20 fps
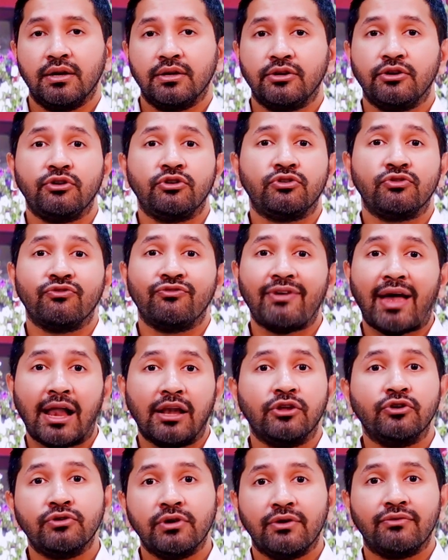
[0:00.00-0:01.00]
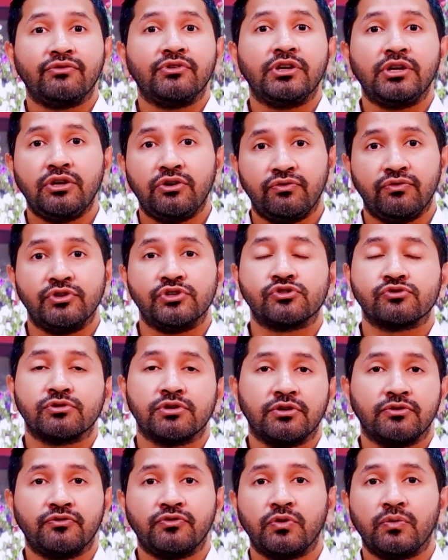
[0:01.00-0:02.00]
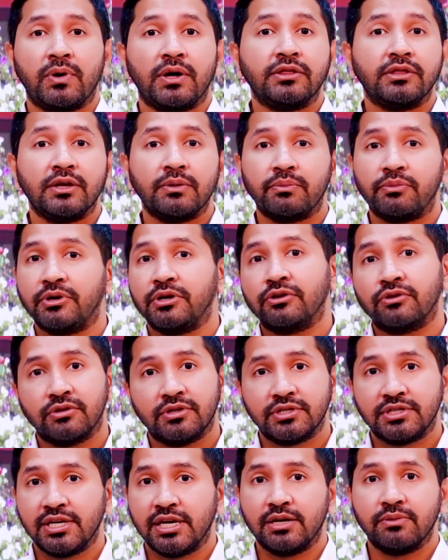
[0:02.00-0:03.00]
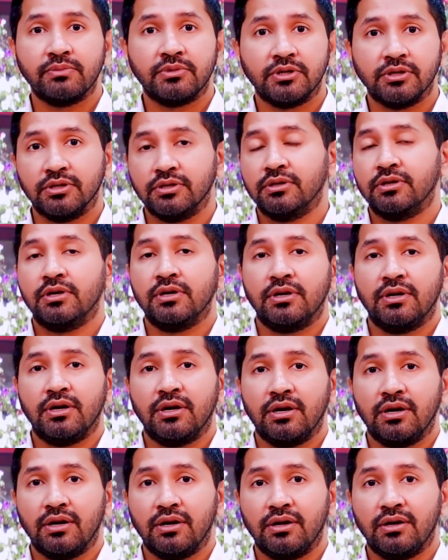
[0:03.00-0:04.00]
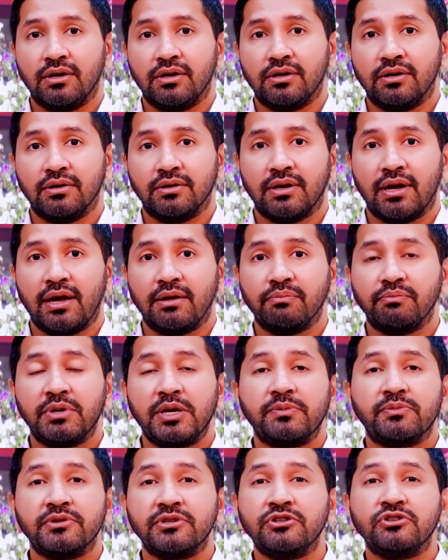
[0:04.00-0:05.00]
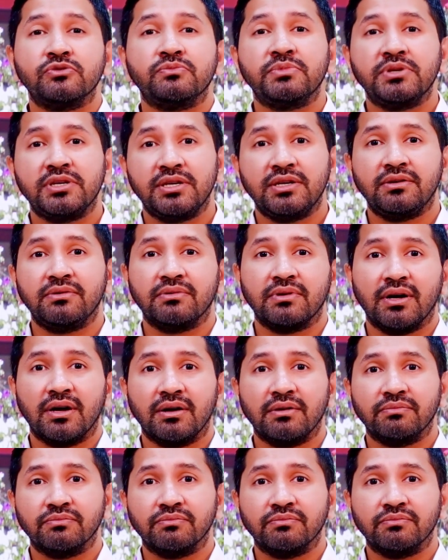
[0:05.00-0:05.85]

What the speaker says: You need to value every individual for what they bring to the table, and people need to be